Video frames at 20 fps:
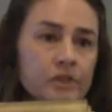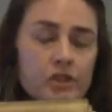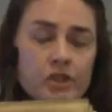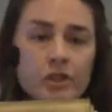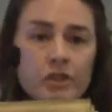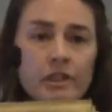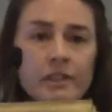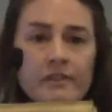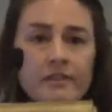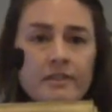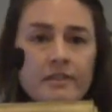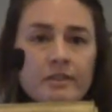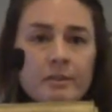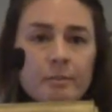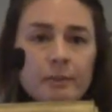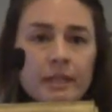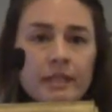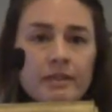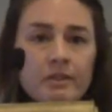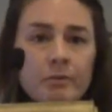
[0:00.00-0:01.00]
Surely this is a
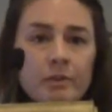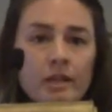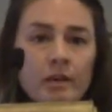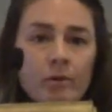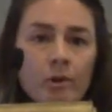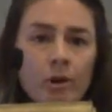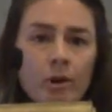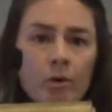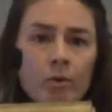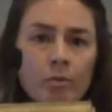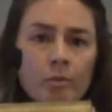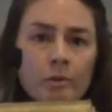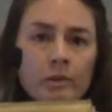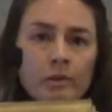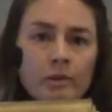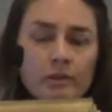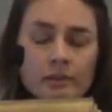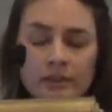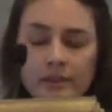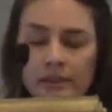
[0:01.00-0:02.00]
place without hope.
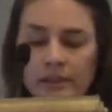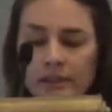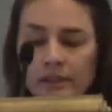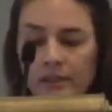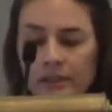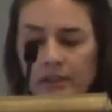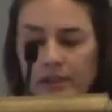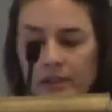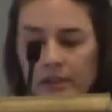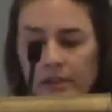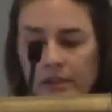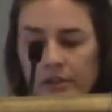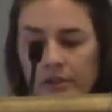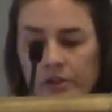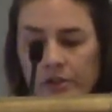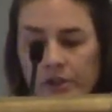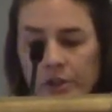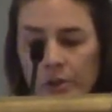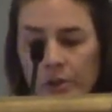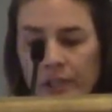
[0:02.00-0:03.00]

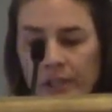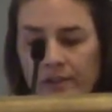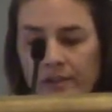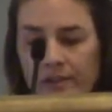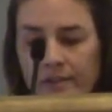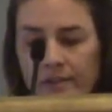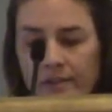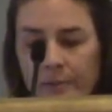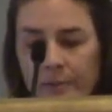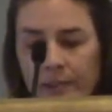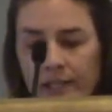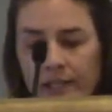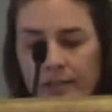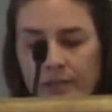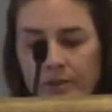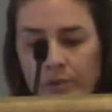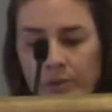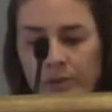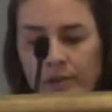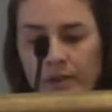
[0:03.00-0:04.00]
Surely this is a
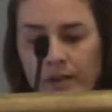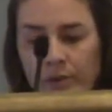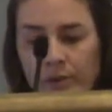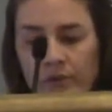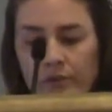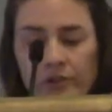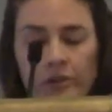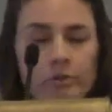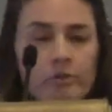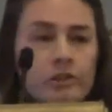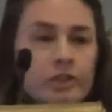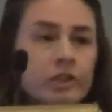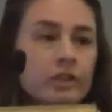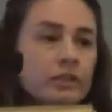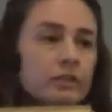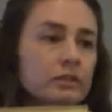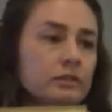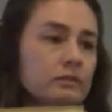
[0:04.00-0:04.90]
place without a future.